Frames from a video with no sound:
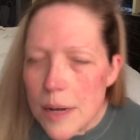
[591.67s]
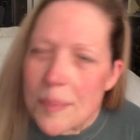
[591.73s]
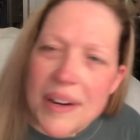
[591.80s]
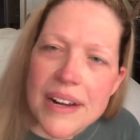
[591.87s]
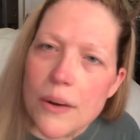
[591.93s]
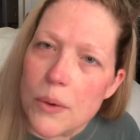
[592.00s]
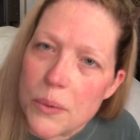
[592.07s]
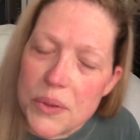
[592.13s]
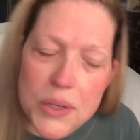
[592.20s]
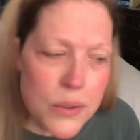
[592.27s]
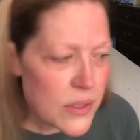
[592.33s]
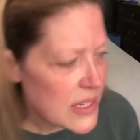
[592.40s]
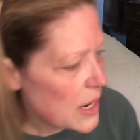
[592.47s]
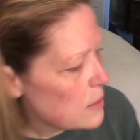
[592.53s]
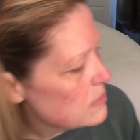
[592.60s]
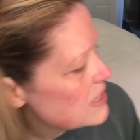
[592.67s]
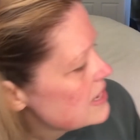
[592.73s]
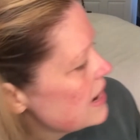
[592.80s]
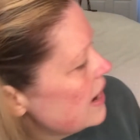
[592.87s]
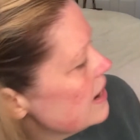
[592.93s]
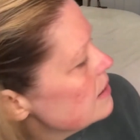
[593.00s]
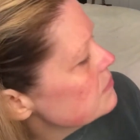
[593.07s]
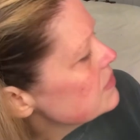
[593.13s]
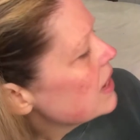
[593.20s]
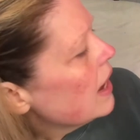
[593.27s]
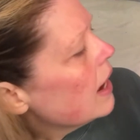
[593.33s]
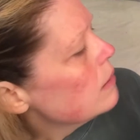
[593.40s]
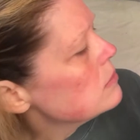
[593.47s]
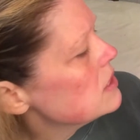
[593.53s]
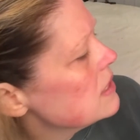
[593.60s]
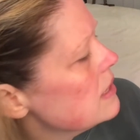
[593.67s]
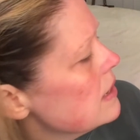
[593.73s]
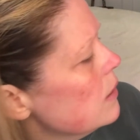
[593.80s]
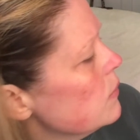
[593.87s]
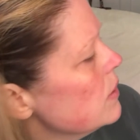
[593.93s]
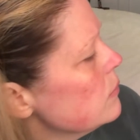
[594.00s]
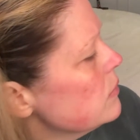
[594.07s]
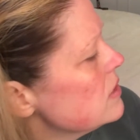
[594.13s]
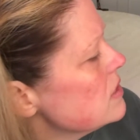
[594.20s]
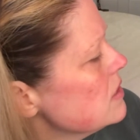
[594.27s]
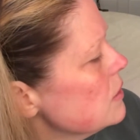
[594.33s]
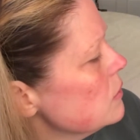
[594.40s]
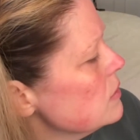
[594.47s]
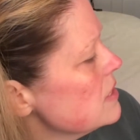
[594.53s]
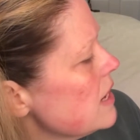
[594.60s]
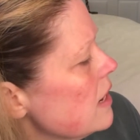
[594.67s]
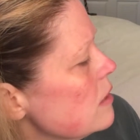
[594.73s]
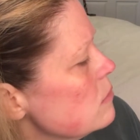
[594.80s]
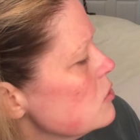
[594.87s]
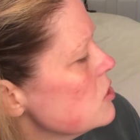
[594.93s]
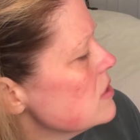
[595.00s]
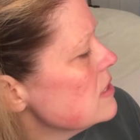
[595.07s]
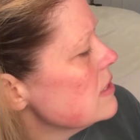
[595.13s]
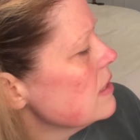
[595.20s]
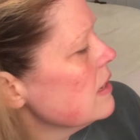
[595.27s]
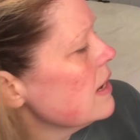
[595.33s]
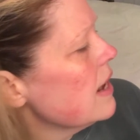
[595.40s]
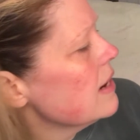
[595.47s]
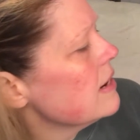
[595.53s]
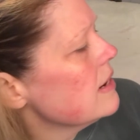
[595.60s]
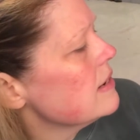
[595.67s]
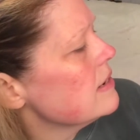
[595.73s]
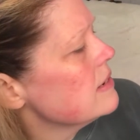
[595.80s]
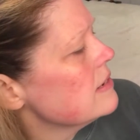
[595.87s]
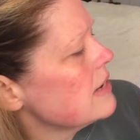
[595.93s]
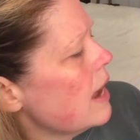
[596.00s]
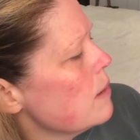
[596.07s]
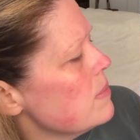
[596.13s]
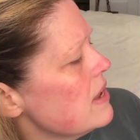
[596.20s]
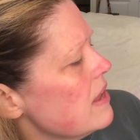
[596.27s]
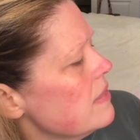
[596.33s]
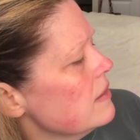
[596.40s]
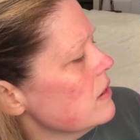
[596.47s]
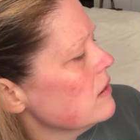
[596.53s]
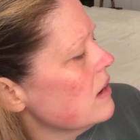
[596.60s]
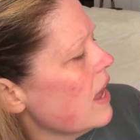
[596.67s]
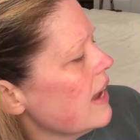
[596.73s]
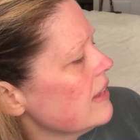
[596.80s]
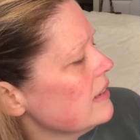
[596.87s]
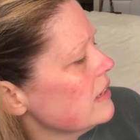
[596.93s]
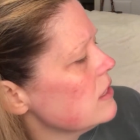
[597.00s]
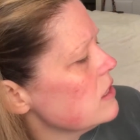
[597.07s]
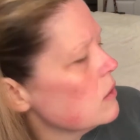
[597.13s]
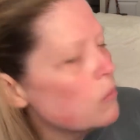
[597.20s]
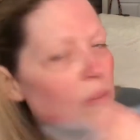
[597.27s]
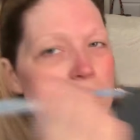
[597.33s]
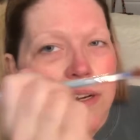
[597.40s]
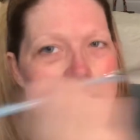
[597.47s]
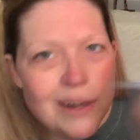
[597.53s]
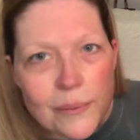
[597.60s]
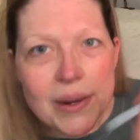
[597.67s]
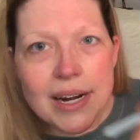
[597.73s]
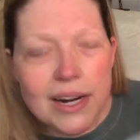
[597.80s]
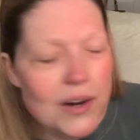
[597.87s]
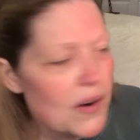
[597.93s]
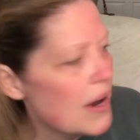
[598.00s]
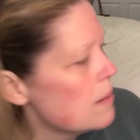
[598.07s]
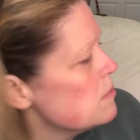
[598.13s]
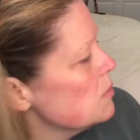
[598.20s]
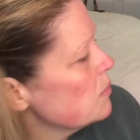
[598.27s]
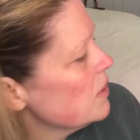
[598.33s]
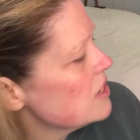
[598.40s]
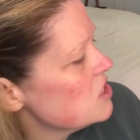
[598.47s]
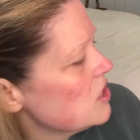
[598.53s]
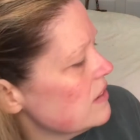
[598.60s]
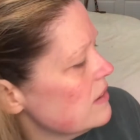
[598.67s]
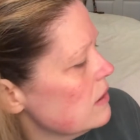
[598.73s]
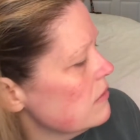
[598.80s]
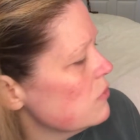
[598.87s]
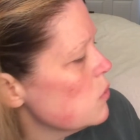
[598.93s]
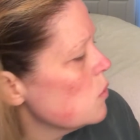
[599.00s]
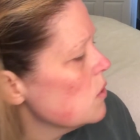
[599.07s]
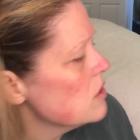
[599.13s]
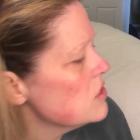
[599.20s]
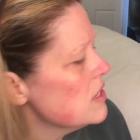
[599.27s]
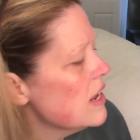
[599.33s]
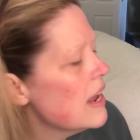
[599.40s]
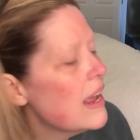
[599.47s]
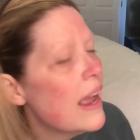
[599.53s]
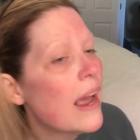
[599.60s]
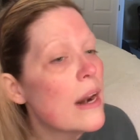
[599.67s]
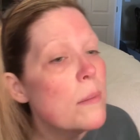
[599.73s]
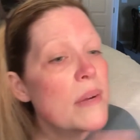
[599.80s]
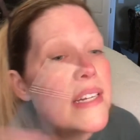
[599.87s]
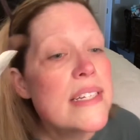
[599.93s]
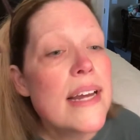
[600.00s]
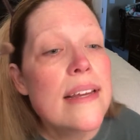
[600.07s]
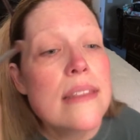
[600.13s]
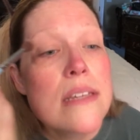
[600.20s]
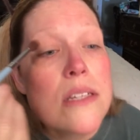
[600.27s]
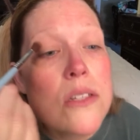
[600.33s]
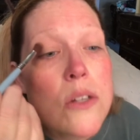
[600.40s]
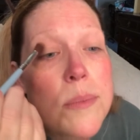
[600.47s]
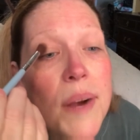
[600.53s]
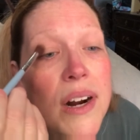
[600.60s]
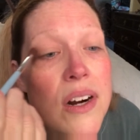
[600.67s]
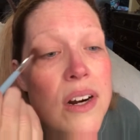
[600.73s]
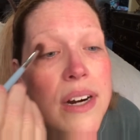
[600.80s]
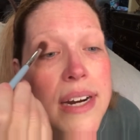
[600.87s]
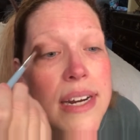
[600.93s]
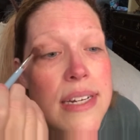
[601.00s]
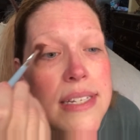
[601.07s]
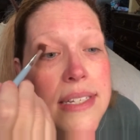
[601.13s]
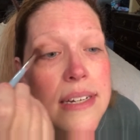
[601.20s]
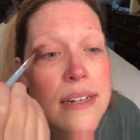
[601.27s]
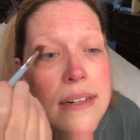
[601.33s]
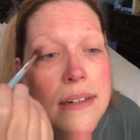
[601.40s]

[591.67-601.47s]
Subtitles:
I'm gonna go in with cool taupe today. I'm just gonna go in with cool taupe, just kind of dab it in there lightly. You don't wanna go in and cram your brush in there, of course. And I'm gonna take this through my crease.